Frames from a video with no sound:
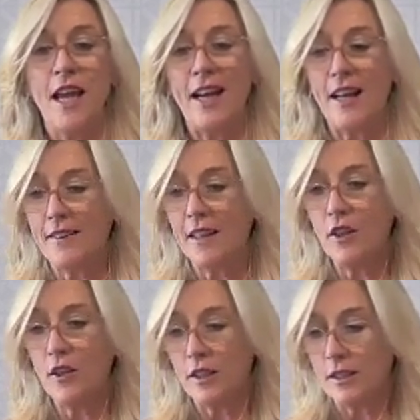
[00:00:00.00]
And I
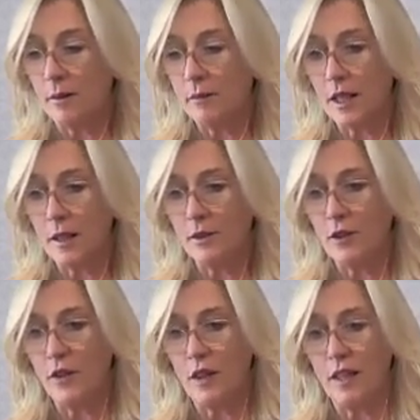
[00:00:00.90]
think you can
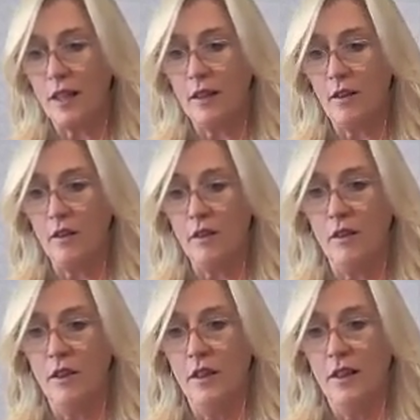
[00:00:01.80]
sometimes feel like,
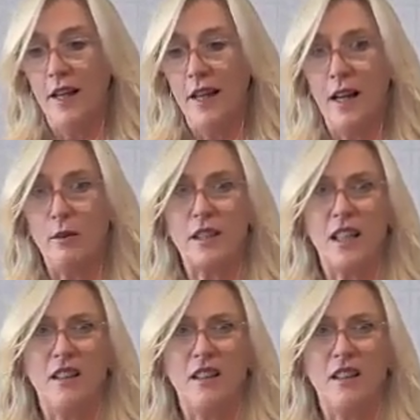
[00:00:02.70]
oh, and I was